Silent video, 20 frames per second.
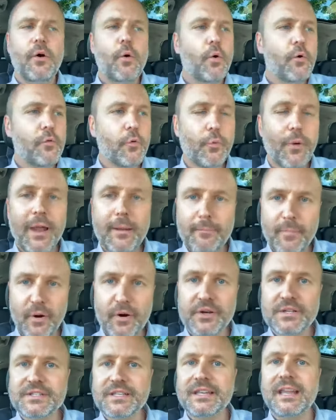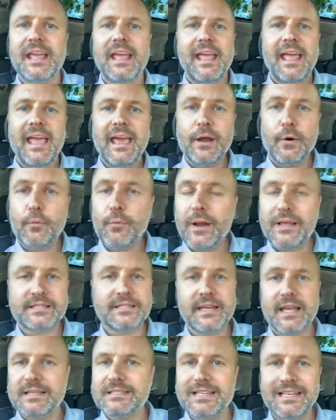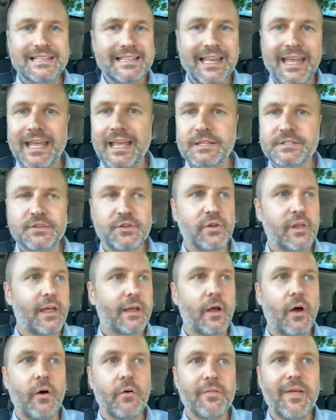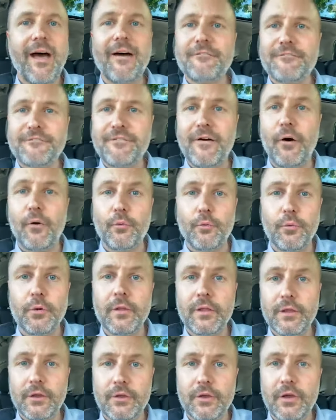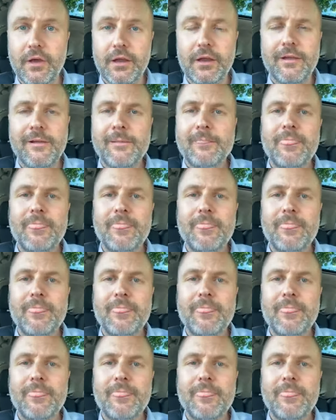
or the right person and it resonates, it lands and you're like, "Oh, that felt really good."